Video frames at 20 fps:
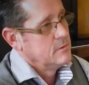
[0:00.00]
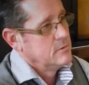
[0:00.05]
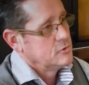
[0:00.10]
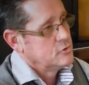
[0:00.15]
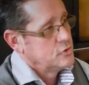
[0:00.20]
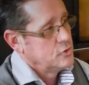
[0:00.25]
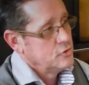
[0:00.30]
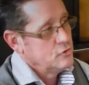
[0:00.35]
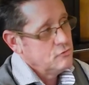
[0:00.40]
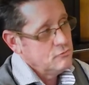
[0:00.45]

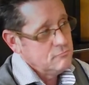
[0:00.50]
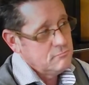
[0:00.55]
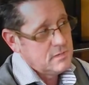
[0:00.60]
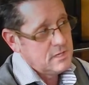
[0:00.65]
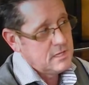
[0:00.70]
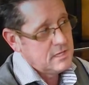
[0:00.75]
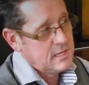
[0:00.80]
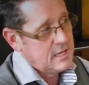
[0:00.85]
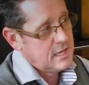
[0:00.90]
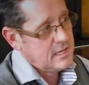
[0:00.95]
Too
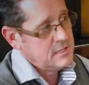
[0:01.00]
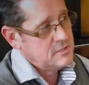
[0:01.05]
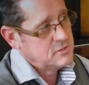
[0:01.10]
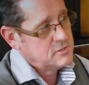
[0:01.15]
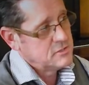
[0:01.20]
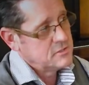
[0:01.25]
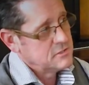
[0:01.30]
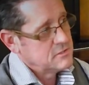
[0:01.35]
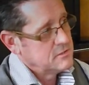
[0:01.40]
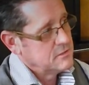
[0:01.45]
many
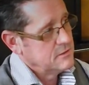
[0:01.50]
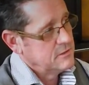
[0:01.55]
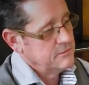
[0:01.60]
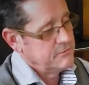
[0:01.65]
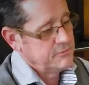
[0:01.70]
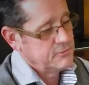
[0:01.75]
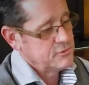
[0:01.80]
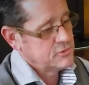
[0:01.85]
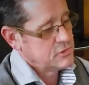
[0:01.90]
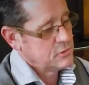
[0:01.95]
agents, the
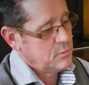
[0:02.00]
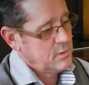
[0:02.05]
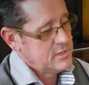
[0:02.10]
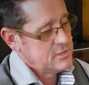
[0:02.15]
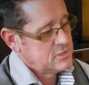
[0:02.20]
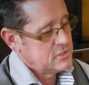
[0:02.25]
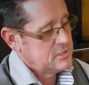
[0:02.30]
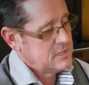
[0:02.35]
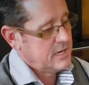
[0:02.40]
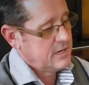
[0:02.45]
first
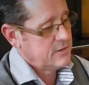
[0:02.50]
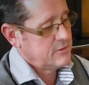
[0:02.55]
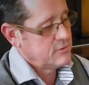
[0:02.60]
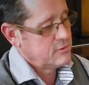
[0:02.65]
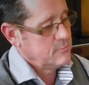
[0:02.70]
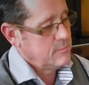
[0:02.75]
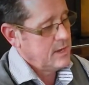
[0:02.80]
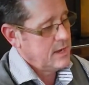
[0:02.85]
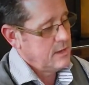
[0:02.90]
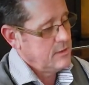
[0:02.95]
question out of their
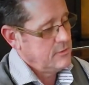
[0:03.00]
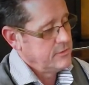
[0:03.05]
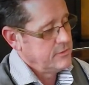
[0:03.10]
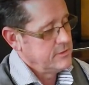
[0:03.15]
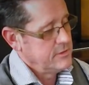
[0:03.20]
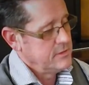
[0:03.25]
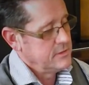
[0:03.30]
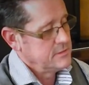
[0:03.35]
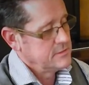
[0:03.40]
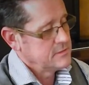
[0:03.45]
mouth
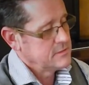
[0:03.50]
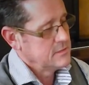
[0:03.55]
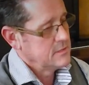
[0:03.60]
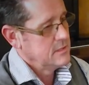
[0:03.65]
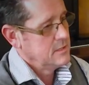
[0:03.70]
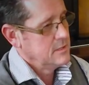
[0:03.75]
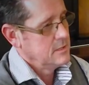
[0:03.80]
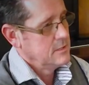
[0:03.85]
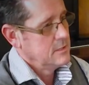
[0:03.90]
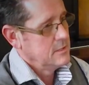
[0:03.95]
is,
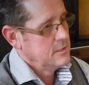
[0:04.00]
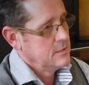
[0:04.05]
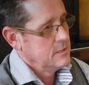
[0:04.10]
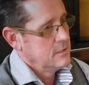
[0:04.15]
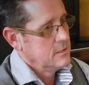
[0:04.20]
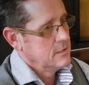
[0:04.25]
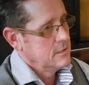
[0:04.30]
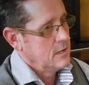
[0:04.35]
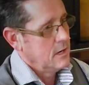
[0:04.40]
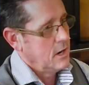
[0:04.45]

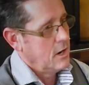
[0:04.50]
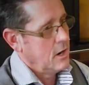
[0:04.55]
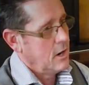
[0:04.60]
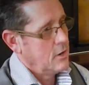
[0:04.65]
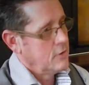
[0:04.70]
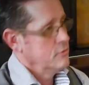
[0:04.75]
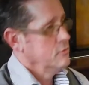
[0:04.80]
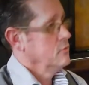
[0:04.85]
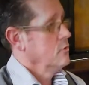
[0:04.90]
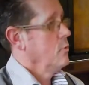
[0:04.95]

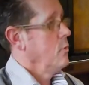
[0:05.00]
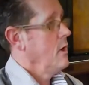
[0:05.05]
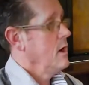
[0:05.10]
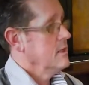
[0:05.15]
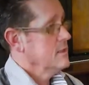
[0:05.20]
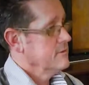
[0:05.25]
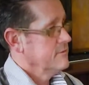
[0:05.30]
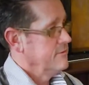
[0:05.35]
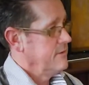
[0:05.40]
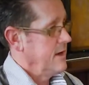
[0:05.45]
are you
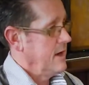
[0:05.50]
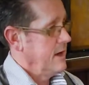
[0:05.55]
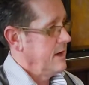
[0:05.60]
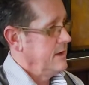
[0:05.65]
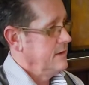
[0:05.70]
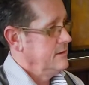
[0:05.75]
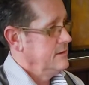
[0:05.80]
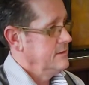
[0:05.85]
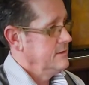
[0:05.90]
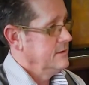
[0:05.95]

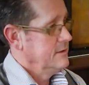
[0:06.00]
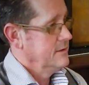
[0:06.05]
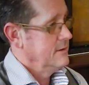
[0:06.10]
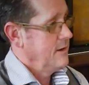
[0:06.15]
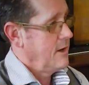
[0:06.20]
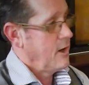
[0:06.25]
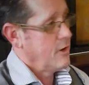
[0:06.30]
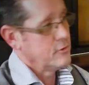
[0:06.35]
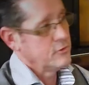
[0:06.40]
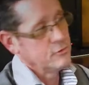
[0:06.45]
qualified?
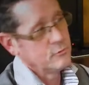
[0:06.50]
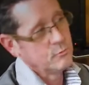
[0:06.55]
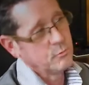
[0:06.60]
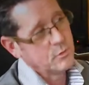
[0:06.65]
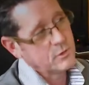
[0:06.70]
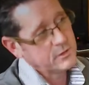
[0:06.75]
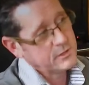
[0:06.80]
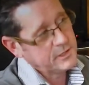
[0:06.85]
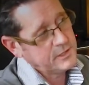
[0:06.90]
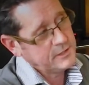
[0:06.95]
Are you
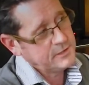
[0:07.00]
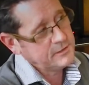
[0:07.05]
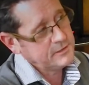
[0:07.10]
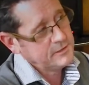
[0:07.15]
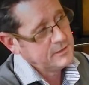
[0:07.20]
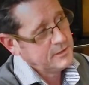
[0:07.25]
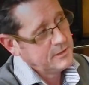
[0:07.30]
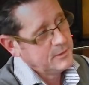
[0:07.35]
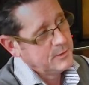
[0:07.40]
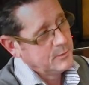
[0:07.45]
working
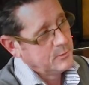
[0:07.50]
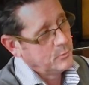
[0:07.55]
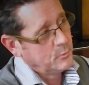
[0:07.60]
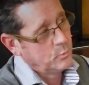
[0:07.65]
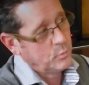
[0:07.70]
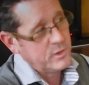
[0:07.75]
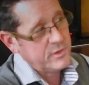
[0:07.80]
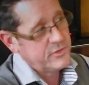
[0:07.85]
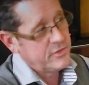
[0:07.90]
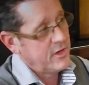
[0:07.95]

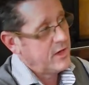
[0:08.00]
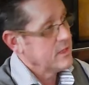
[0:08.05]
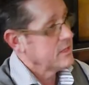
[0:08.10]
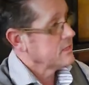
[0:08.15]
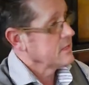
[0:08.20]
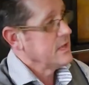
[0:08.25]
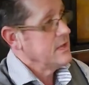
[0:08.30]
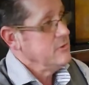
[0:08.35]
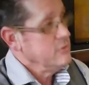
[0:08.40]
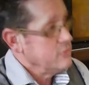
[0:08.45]
with a
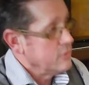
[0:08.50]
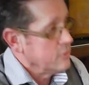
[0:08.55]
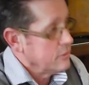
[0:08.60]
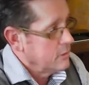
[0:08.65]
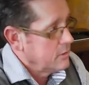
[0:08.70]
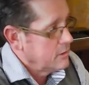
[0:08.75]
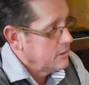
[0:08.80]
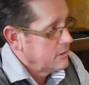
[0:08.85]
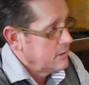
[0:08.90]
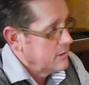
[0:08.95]

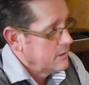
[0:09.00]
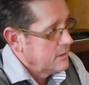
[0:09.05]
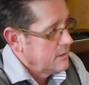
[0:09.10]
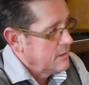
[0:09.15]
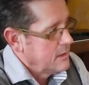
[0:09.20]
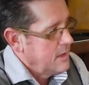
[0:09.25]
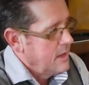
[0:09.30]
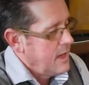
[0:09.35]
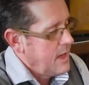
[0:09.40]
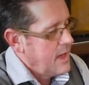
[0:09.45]
lender?
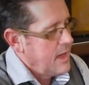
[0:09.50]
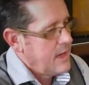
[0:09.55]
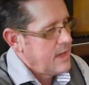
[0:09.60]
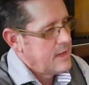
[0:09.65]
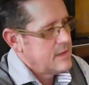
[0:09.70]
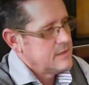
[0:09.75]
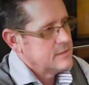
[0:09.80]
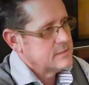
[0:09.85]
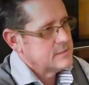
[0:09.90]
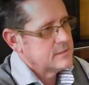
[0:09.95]

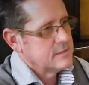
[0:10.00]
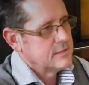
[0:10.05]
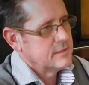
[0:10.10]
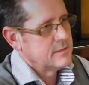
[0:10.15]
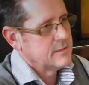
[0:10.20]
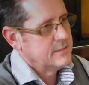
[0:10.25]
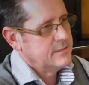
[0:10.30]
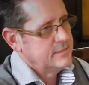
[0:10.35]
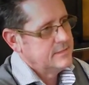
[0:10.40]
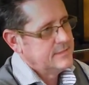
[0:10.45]
And
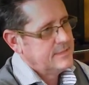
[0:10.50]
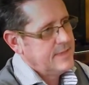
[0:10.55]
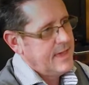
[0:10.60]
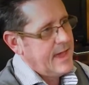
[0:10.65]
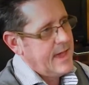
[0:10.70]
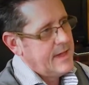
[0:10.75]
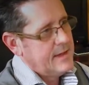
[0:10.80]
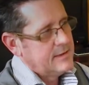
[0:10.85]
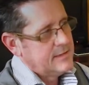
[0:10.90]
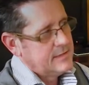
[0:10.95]

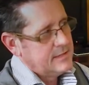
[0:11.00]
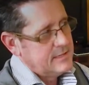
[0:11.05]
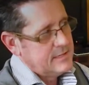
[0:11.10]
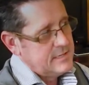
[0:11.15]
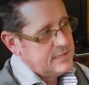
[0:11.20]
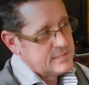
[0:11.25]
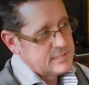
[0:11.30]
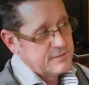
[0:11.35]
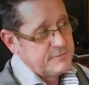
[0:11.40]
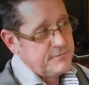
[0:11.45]
that
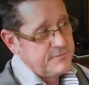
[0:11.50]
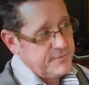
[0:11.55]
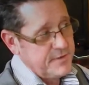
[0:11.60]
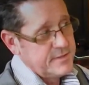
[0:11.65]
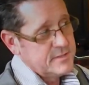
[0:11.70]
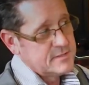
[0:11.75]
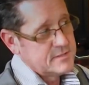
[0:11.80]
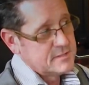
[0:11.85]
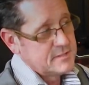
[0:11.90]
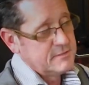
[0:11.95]
is
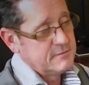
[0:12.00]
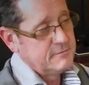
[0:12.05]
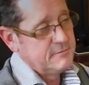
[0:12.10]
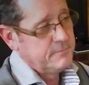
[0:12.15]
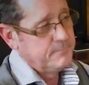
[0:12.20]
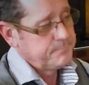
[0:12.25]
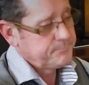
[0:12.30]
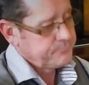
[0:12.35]
offensive